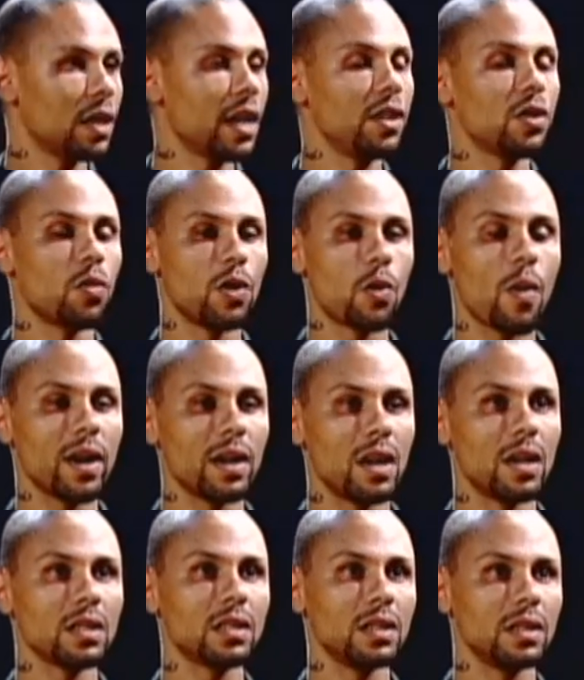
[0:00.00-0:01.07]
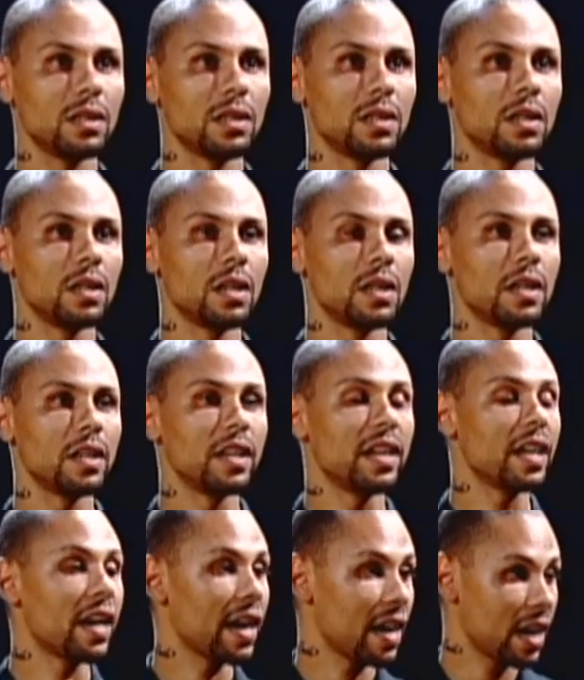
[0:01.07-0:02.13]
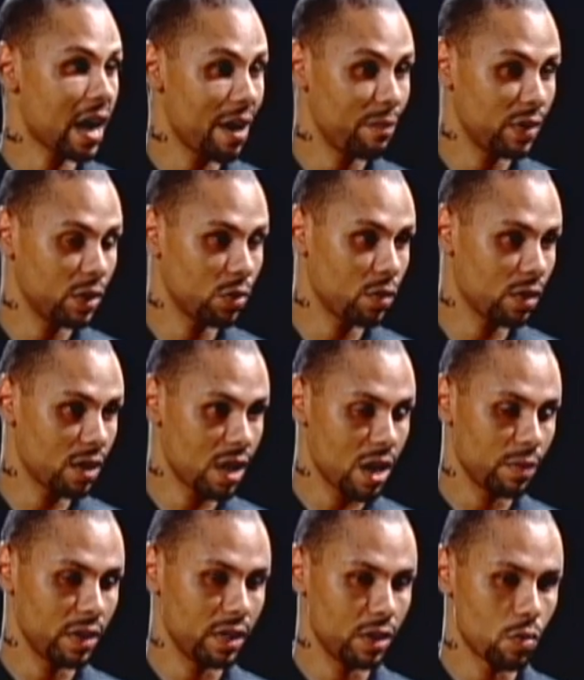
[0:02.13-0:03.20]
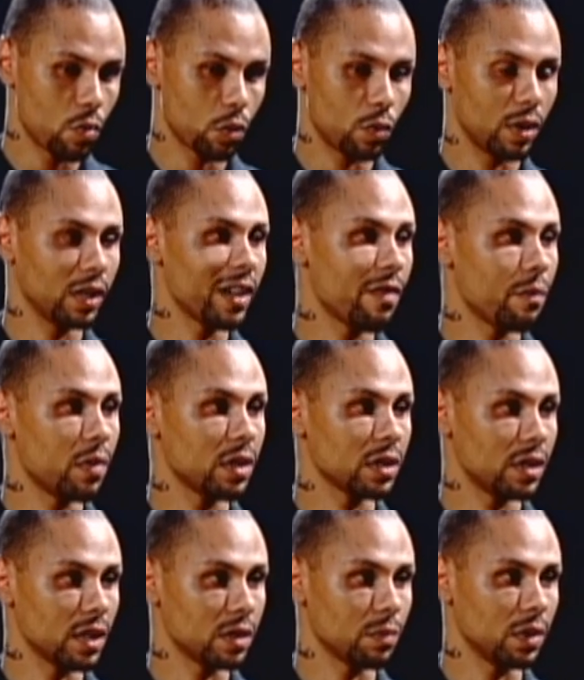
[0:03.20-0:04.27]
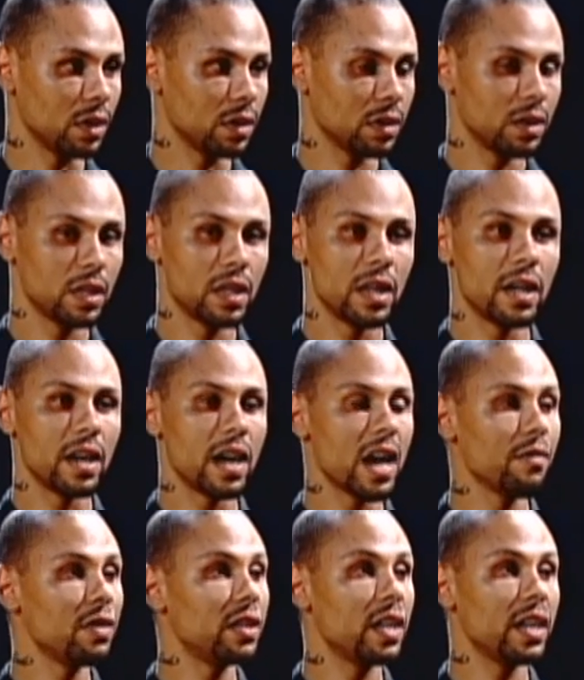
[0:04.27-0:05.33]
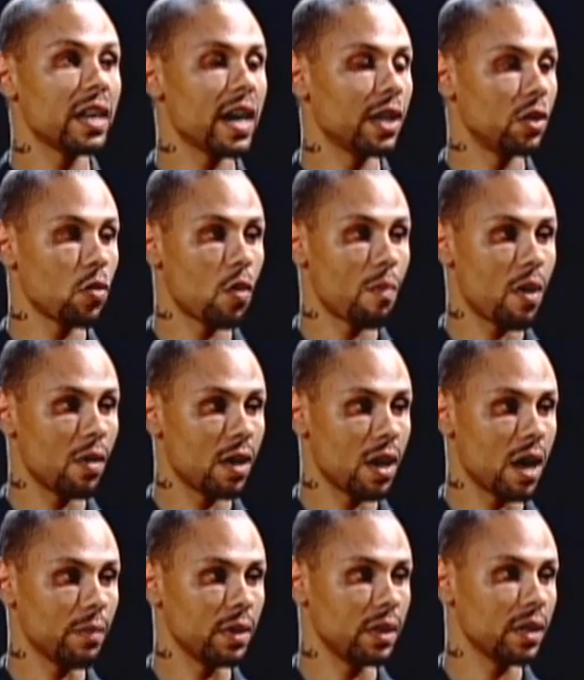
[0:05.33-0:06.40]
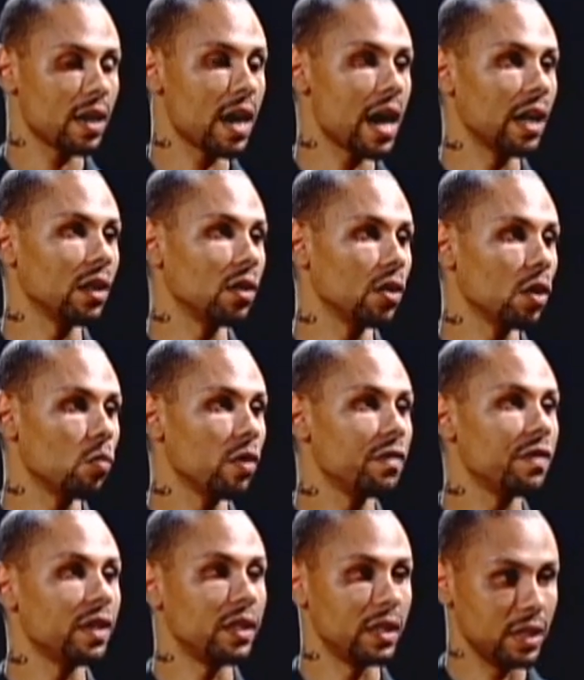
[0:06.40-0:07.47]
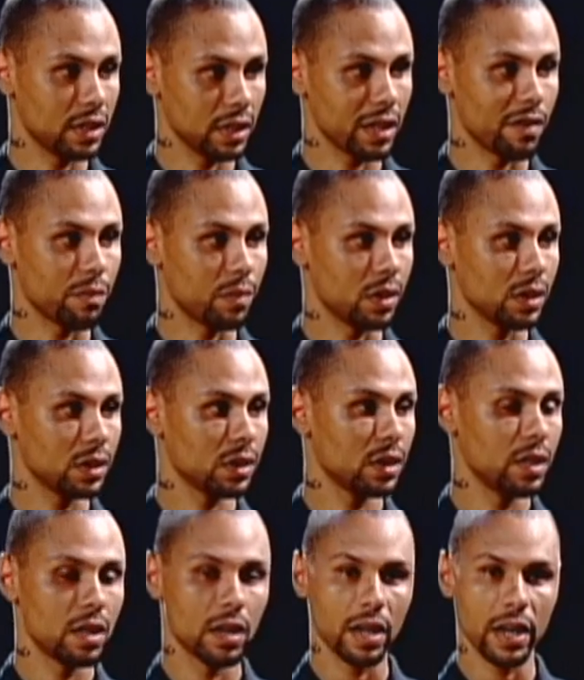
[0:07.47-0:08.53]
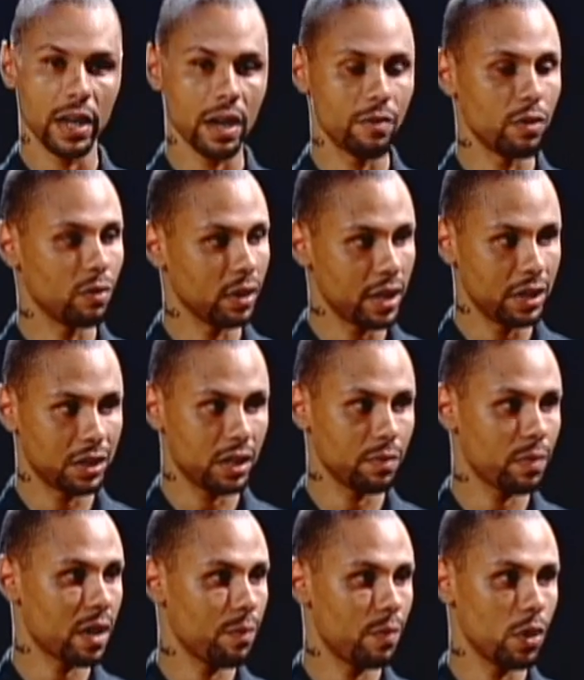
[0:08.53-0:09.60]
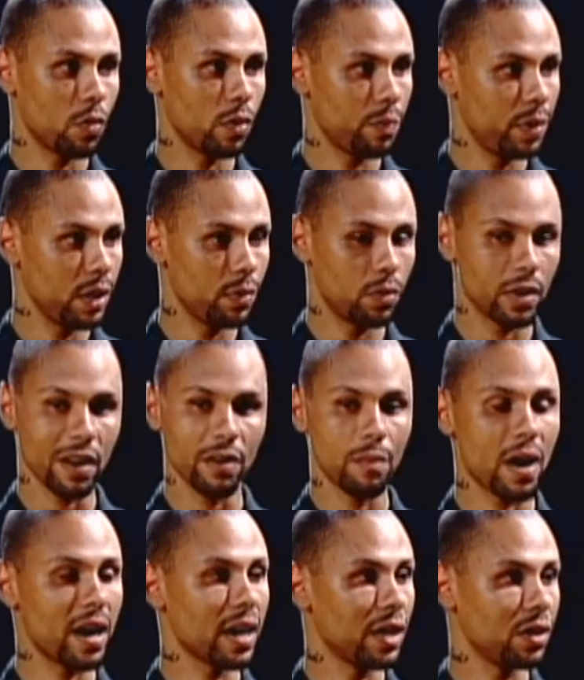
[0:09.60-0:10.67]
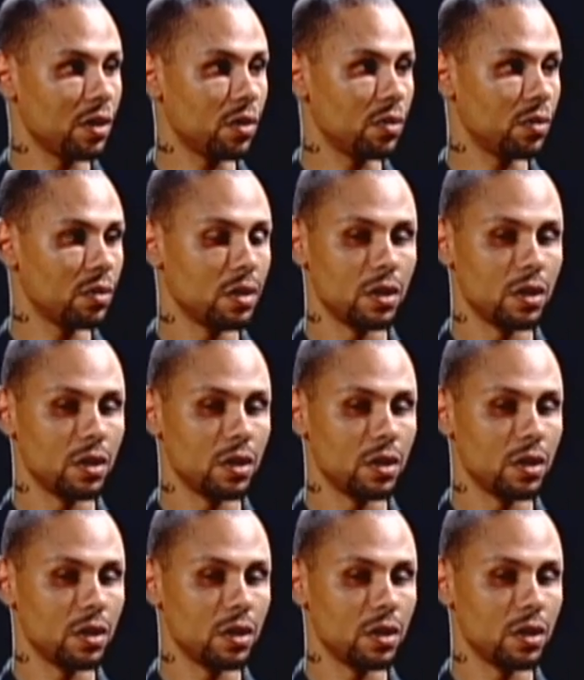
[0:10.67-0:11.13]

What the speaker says: And you know what, quite honestly, I've been doing comedy going on 11 months next month. Everything I know about comedy, I learned within these 11 months. Every relationship I built with people, everybody I know.